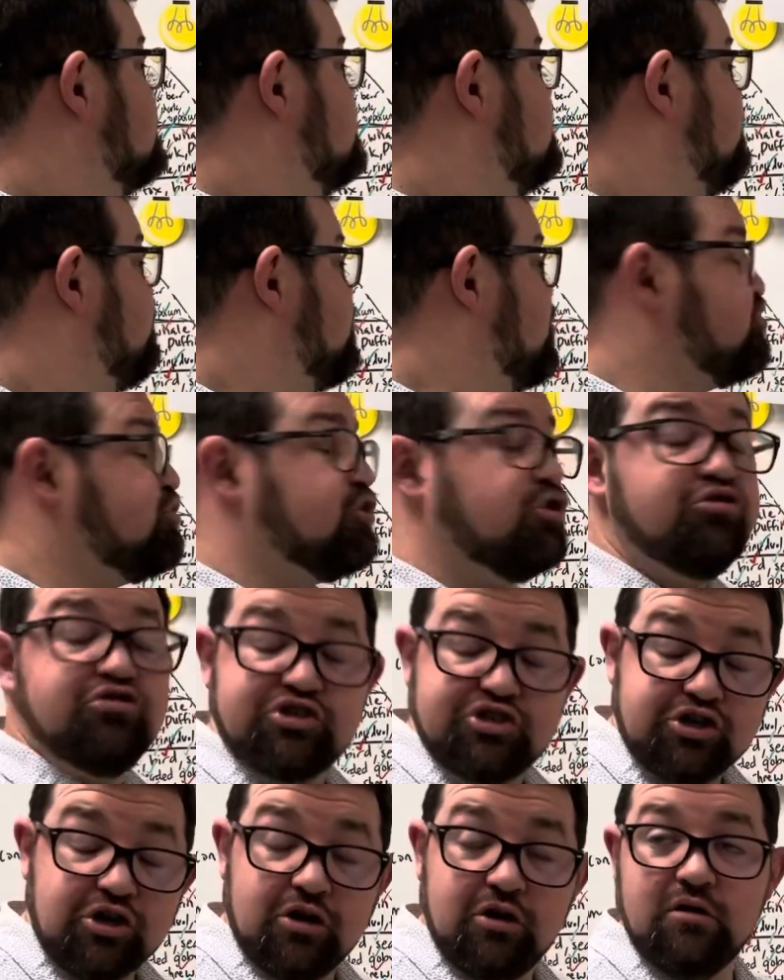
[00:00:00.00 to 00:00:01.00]

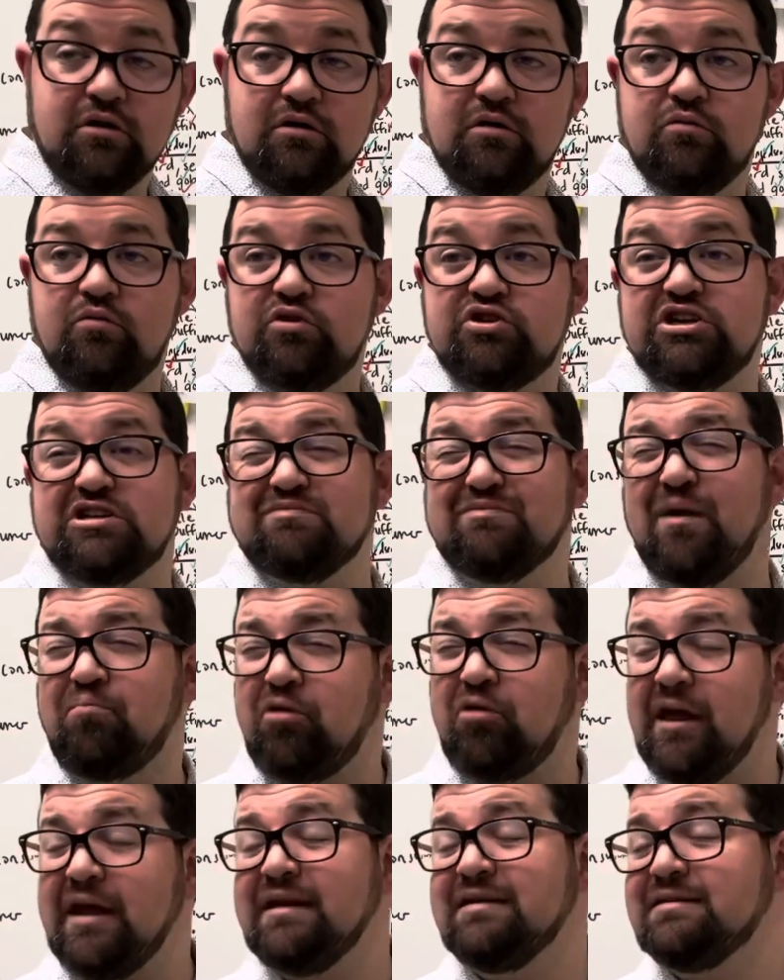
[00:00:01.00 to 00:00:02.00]
producer, which is my
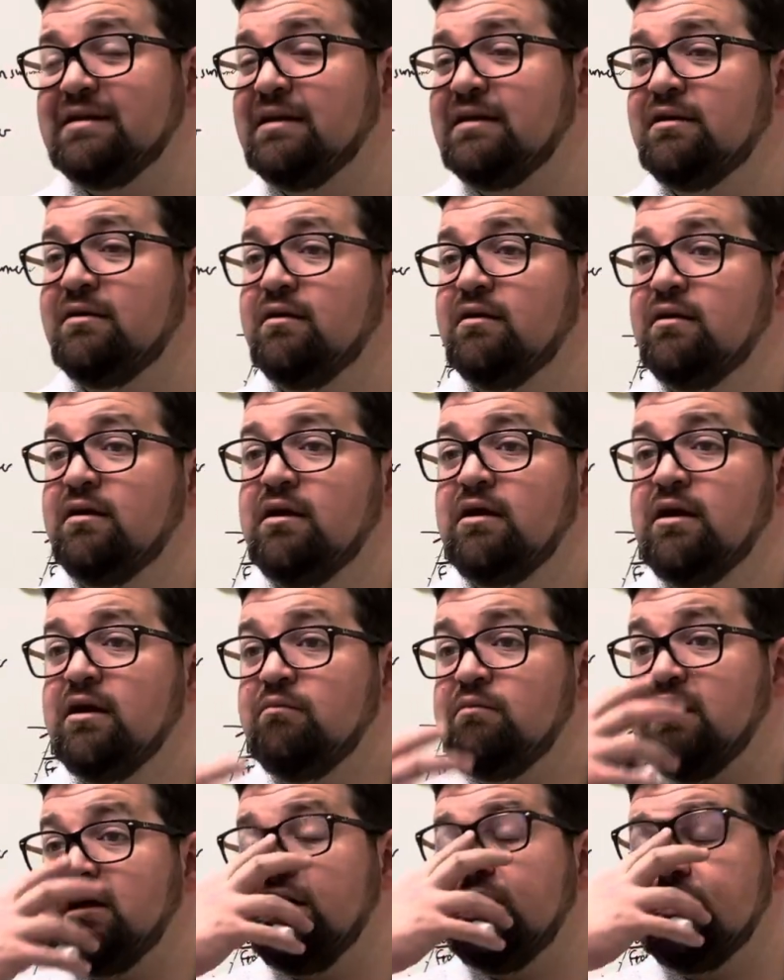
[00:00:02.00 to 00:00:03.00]
plankton,
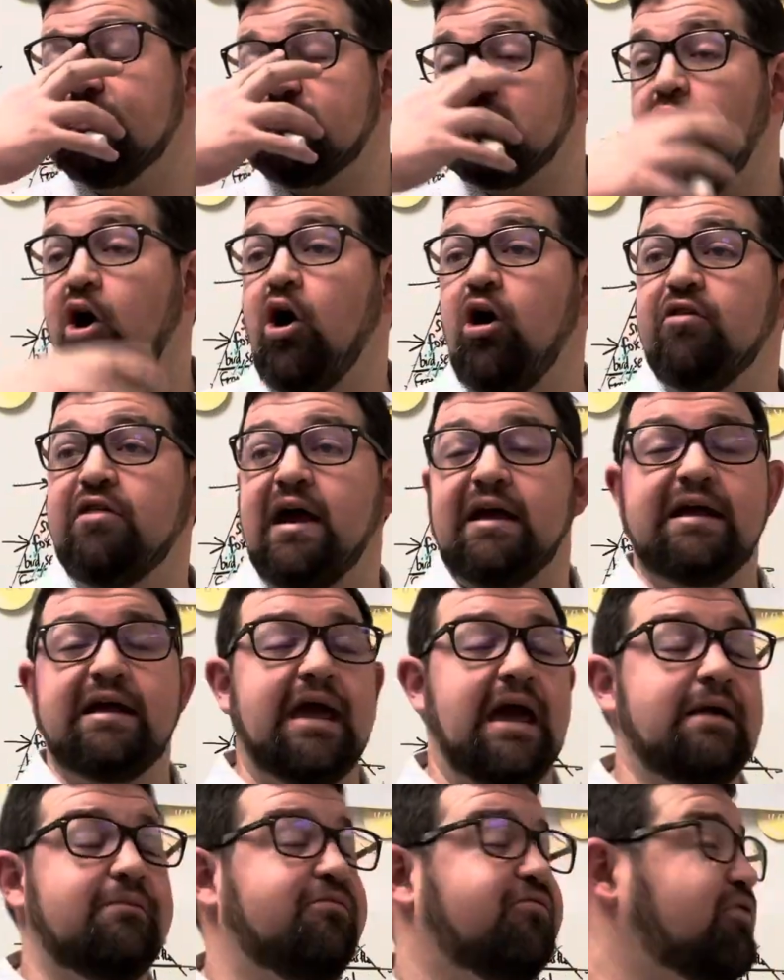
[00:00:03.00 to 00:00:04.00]
because all that
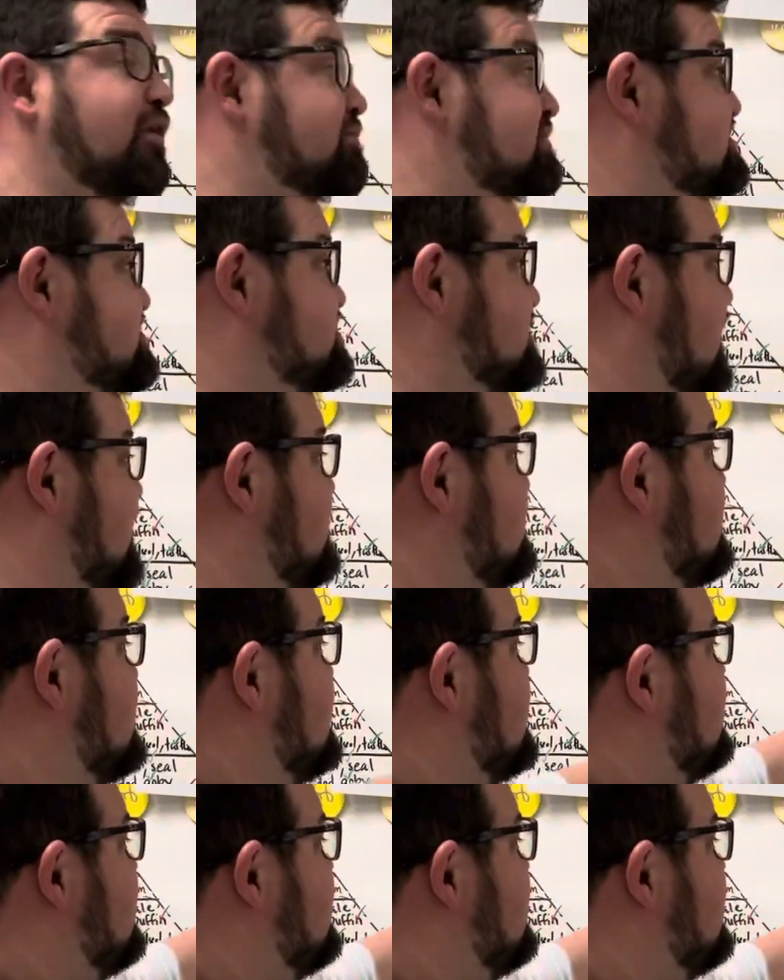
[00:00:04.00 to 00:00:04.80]
came from the sun.